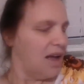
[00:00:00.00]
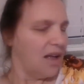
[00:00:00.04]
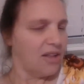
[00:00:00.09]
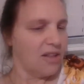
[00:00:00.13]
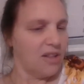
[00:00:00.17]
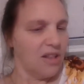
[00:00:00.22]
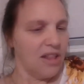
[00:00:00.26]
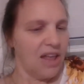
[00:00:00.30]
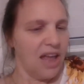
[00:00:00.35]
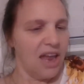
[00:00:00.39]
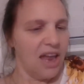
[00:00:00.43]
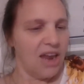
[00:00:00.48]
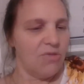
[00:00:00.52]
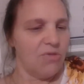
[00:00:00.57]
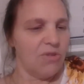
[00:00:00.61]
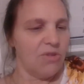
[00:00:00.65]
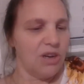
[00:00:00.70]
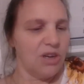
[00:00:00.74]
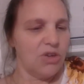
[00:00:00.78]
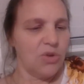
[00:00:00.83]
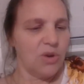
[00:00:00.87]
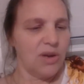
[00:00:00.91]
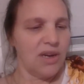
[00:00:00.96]
Uncle
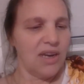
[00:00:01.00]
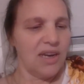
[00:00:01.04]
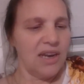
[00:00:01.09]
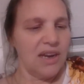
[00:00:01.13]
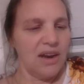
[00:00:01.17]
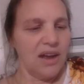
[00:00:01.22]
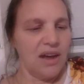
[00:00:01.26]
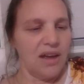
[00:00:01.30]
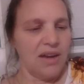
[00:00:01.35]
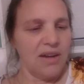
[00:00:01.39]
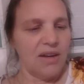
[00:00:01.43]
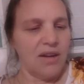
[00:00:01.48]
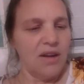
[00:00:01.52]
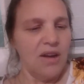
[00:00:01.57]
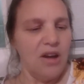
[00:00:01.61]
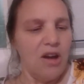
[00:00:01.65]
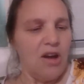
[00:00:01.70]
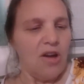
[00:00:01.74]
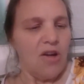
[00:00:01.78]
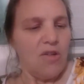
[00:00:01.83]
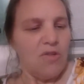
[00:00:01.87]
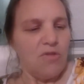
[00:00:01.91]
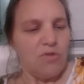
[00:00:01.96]
Henry joined in on:
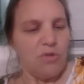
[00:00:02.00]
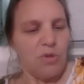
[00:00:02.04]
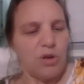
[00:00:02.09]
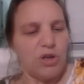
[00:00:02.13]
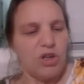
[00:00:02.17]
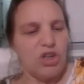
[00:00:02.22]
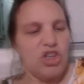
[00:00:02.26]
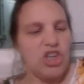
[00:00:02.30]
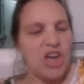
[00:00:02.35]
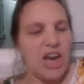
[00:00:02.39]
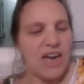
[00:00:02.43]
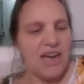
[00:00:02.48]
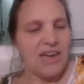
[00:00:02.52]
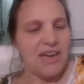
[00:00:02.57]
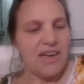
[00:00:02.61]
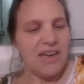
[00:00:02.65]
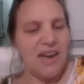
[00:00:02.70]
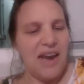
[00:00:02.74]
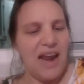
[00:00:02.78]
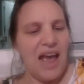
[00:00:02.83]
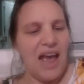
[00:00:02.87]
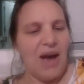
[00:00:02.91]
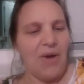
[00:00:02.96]
"For jaded
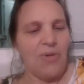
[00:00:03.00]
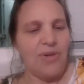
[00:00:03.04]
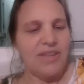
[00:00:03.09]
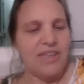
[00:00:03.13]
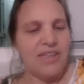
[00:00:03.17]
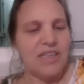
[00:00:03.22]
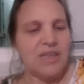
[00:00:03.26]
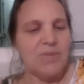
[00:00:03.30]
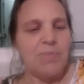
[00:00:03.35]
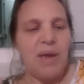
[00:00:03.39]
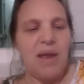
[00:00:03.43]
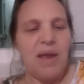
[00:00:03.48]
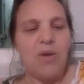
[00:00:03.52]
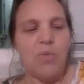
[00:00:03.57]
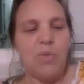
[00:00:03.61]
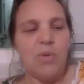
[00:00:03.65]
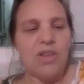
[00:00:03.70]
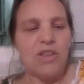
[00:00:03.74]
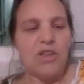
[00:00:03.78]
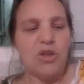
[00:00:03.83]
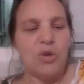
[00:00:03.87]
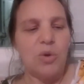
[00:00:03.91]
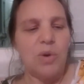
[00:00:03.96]
now and spent
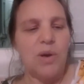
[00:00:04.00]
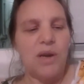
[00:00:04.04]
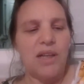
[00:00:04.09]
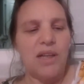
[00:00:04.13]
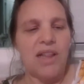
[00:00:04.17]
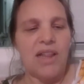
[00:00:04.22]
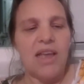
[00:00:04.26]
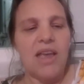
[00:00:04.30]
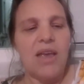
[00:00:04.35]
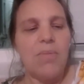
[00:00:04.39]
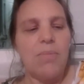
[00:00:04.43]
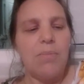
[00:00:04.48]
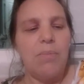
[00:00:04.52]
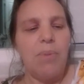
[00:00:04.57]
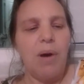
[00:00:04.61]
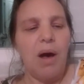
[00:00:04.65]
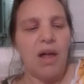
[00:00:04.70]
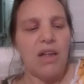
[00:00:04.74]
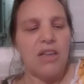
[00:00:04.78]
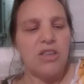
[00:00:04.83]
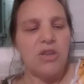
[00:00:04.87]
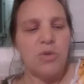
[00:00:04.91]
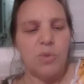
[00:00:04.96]
with toil,
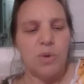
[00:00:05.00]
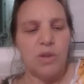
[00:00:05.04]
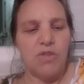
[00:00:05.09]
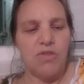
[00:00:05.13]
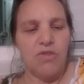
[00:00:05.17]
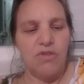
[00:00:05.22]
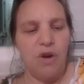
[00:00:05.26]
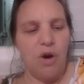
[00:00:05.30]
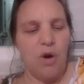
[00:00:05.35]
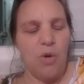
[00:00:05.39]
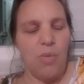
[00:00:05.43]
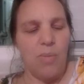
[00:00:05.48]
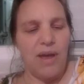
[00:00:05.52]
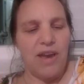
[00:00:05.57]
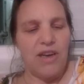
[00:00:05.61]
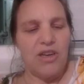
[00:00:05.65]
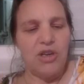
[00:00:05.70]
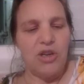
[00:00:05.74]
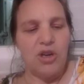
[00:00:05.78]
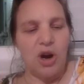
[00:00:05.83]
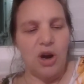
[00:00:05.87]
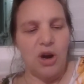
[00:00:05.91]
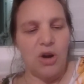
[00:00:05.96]
embossed with foam and
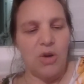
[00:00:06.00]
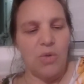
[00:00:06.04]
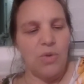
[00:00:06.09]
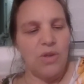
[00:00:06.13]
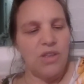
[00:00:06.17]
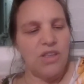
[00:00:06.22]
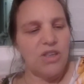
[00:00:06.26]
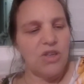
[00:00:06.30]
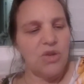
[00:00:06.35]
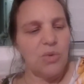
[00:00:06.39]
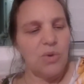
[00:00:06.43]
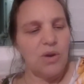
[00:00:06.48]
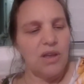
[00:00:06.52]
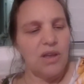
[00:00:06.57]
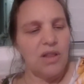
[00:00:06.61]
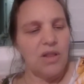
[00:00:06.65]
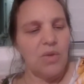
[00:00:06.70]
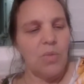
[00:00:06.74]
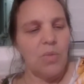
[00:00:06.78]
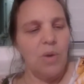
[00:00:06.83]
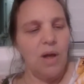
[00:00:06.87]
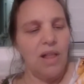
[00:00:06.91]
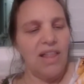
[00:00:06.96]
dark with soil,
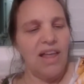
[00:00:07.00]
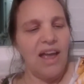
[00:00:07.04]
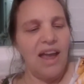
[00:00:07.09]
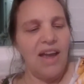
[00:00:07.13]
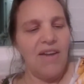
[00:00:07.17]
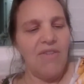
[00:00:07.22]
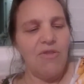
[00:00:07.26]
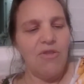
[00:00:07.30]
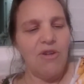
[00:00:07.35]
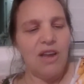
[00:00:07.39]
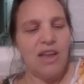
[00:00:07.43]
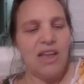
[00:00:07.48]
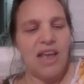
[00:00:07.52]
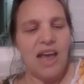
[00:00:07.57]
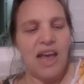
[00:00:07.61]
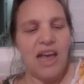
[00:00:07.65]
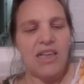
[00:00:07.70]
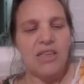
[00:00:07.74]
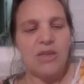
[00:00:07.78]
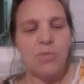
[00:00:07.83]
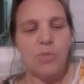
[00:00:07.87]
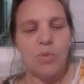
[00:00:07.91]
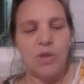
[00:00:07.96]
while every
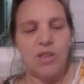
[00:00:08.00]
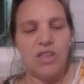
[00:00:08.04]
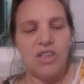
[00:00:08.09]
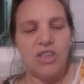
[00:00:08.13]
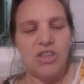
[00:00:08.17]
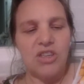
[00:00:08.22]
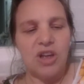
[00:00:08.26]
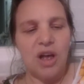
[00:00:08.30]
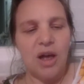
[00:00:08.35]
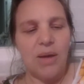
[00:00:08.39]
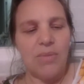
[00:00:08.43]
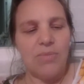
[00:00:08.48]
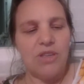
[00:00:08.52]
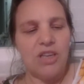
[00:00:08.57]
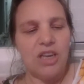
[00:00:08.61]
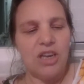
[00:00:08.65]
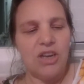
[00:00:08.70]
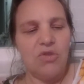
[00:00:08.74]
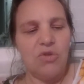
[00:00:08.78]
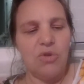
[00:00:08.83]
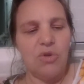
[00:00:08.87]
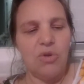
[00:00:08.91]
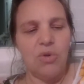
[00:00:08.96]
gasp with sobs he
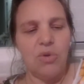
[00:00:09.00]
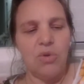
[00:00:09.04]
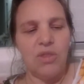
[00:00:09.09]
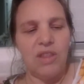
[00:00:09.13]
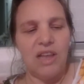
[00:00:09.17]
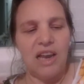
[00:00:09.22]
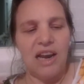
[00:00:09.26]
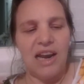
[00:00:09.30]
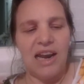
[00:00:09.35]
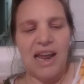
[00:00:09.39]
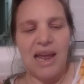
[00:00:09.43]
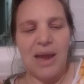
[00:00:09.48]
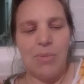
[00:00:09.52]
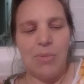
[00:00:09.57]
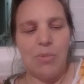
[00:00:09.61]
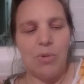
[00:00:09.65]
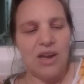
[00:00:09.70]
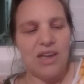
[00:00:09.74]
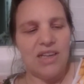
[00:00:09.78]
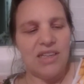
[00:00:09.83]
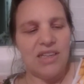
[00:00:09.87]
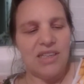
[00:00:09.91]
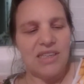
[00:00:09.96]
drew, the laboring
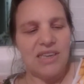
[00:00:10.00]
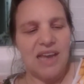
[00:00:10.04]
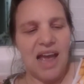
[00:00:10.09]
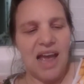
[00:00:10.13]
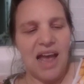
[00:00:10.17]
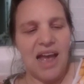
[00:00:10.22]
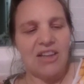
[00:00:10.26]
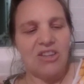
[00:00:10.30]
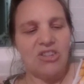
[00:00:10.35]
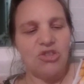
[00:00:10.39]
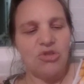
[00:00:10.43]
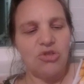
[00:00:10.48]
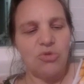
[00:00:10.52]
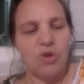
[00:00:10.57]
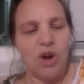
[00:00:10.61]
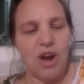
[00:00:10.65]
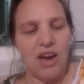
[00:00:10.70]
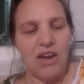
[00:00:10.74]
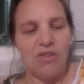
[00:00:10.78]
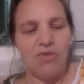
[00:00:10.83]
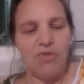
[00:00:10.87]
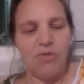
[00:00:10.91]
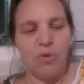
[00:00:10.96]
stag strained
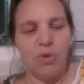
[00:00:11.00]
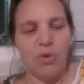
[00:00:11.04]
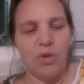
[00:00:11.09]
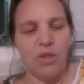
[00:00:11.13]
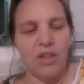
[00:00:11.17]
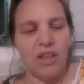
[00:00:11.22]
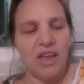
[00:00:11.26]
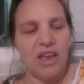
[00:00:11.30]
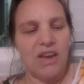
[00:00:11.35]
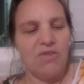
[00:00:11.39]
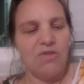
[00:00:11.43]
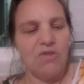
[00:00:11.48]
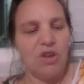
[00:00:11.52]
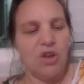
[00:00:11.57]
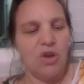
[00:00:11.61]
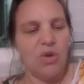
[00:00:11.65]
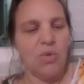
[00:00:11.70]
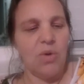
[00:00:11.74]
full in view."